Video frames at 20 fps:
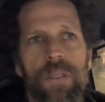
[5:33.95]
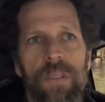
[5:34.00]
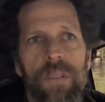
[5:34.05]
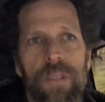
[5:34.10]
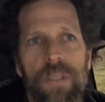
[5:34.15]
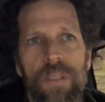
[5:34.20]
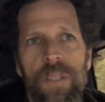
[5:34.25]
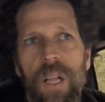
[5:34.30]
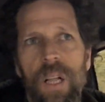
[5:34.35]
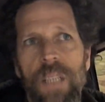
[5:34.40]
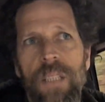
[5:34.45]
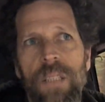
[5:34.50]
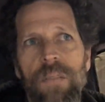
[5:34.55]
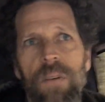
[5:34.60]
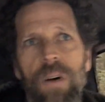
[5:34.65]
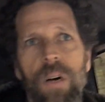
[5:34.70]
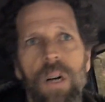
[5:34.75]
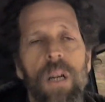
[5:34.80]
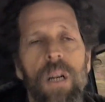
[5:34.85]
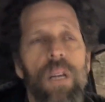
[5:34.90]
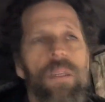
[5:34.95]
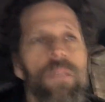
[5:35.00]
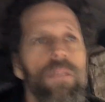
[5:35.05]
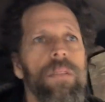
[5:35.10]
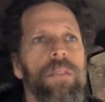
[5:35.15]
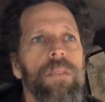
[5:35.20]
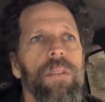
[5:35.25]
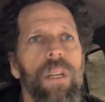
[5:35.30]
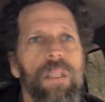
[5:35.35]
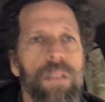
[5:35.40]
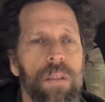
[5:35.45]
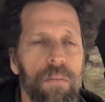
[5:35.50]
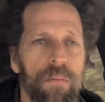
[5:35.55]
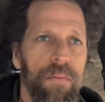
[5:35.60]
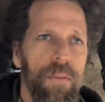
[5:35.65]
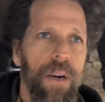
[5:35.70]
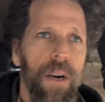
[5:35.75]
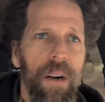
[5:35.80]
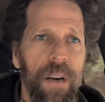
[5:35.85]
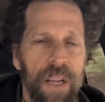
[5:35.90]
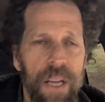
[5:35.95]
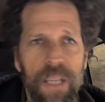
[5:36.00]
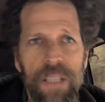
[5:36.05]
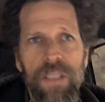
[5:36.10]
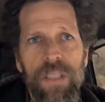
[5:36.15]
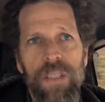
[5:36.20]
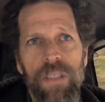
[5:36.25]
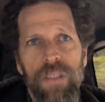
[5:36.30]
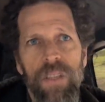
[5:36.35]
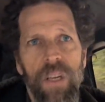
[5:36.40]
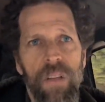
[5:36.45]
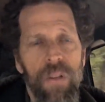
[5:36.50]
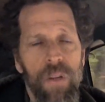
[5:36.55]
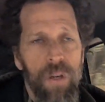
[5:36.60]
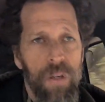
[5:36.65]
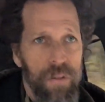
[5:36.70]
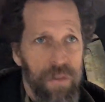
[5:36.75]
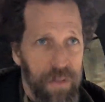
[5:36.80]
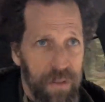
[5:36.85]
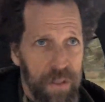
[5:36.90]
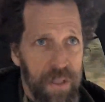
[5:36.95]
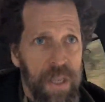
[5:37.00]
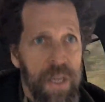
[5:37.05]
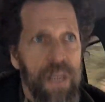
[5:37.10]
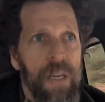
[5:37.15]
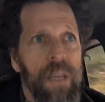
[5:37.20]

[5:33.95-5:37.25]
There's lots of alls, lots of variations on those